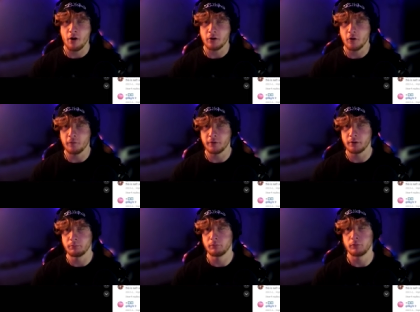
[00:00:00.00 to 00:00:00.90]
walk
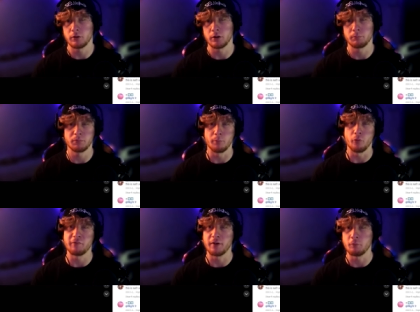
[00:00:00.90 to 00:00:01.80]
over, or the
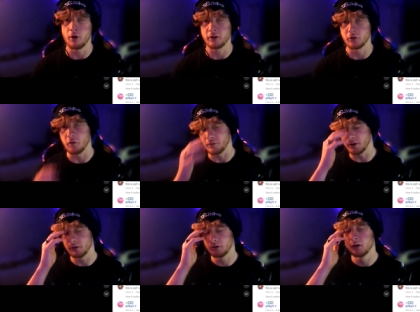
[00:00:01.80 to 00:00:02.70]
boyfriend walks
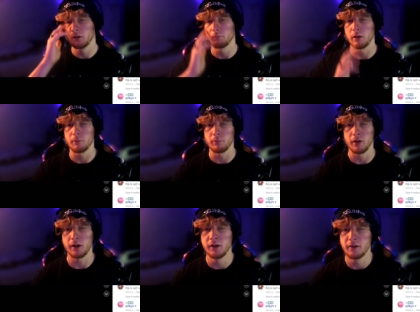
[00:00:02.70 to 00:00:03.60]
over, blah, blah,
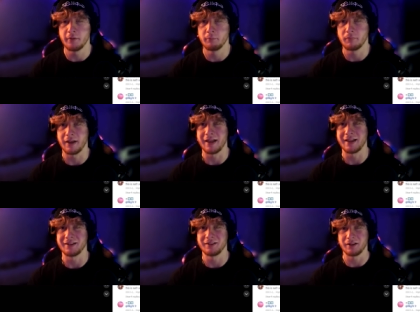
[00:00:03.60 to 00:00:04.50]
blah.
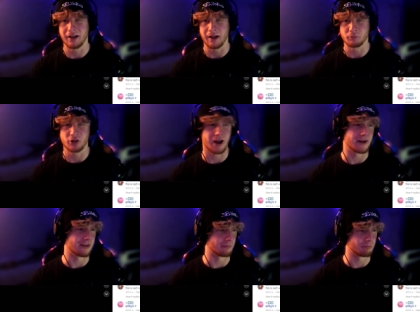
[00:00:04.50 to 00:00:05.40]
And I'm
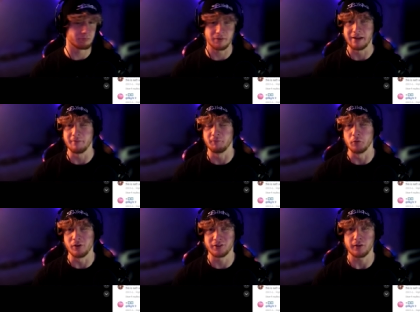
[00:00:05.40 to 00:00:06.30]
trying to
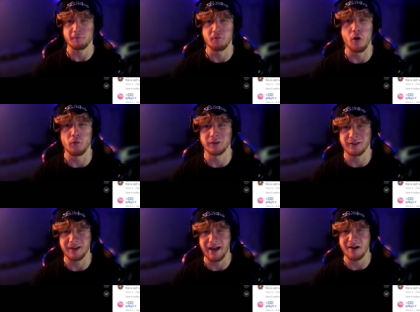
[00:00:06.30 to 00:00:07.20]
influence her phone
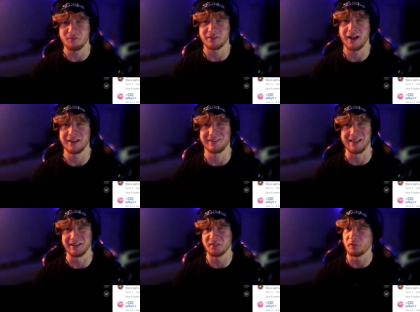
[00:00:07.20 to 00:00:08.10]
to advertise
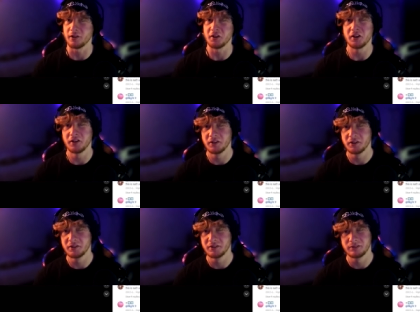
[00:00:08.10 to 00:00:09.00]
things for her.
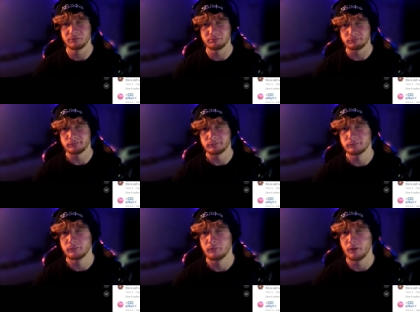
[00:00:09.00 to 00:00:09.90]
Driving
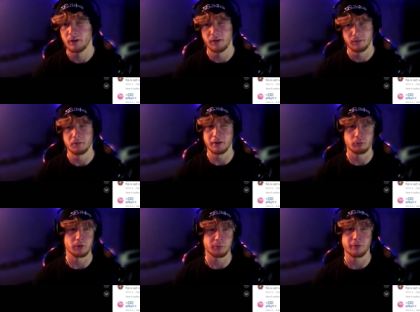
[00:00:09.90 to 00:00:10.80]
lessons. This
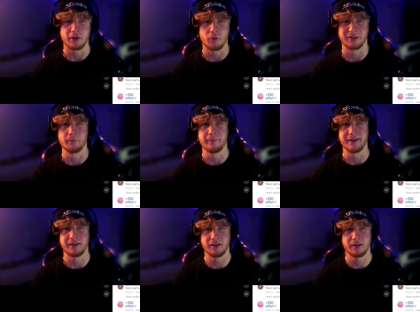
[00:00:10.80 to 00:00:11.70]
one was pretty quick to
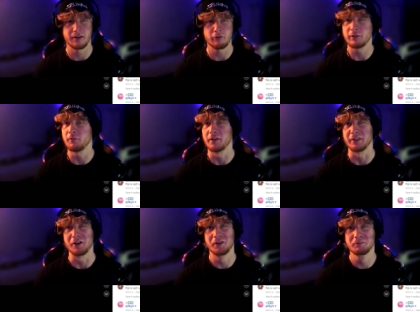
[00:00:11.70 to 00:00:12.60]
make. It was
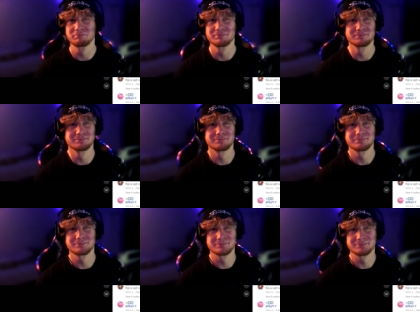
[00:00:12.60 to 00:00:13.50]
fun, though. twenty
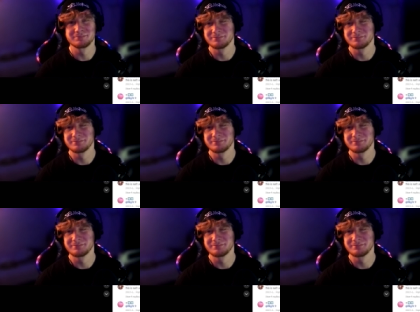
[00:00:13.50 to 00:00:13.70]
twenty-three.